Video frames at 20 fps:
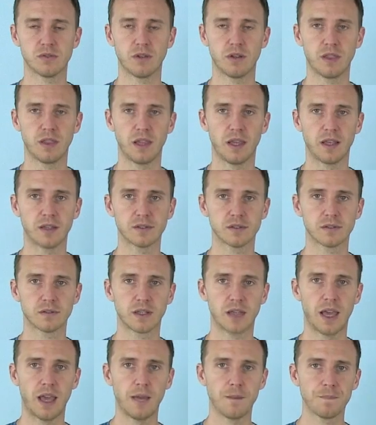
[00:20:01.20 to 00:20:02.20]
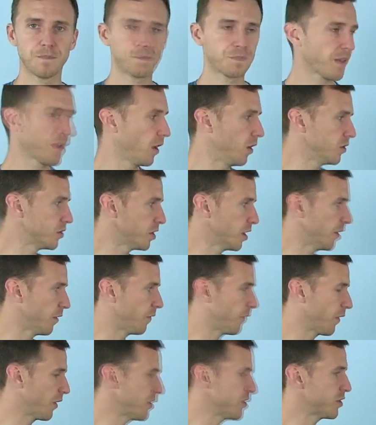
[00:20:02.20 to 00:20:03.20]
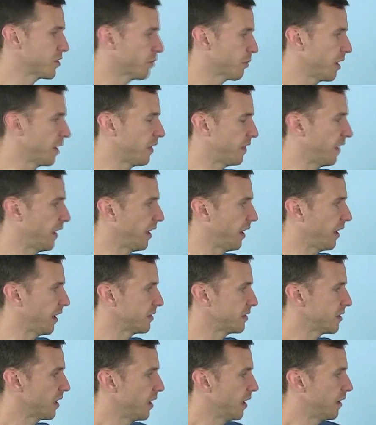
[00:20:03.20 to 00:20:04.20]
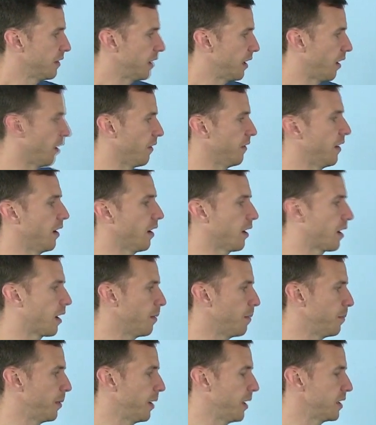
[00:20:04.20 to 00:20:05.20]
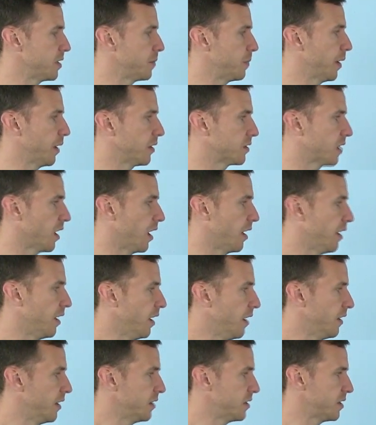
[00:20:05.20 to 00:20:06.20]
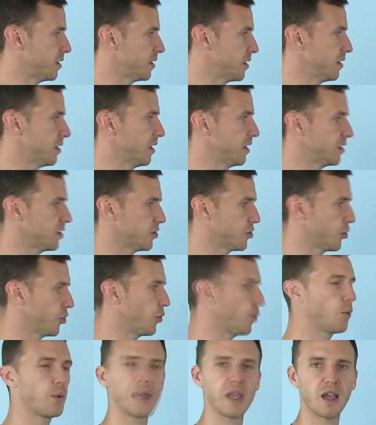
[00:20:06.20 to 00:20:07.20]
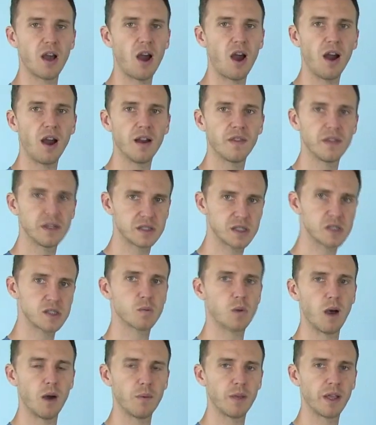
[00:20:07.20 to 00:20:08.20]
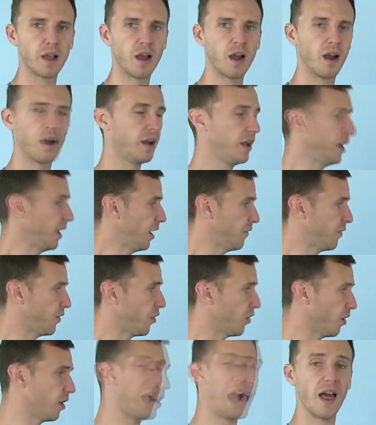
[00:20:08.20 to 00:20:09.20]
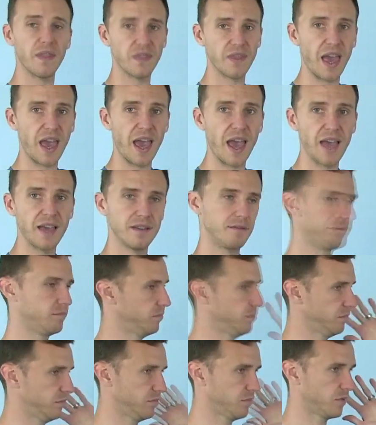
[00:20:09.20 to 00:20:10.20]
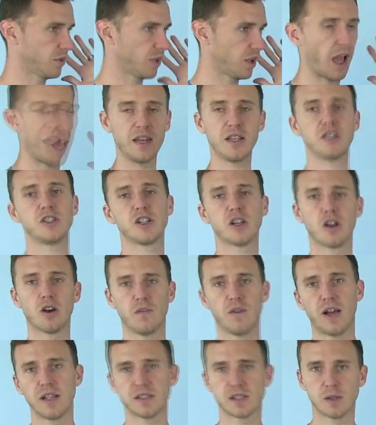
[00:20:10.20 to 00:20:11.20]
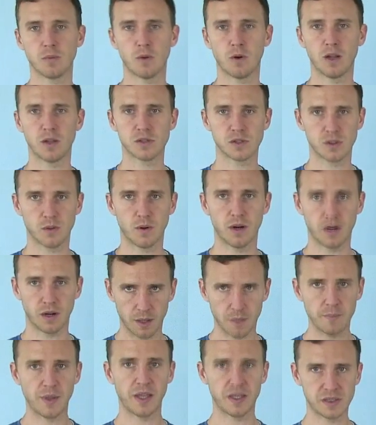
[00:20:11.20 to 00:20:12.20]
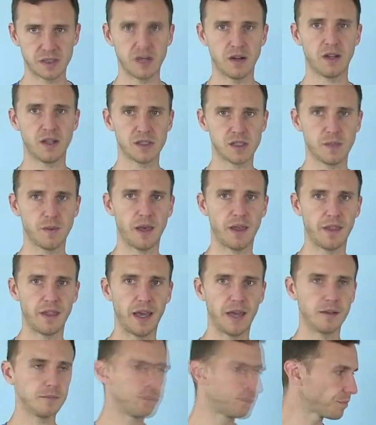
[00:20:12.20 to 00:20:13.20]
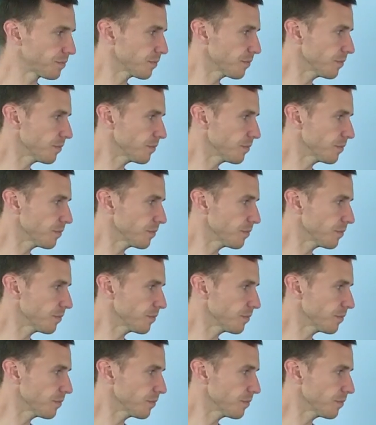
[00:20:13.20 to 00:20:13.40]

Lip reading: 3 things. Okay? Those are the first three things that our company is built on. This is who we are. This is what we are. If you're not that, I need you to go find somewhere else to work. I'm being serious about that.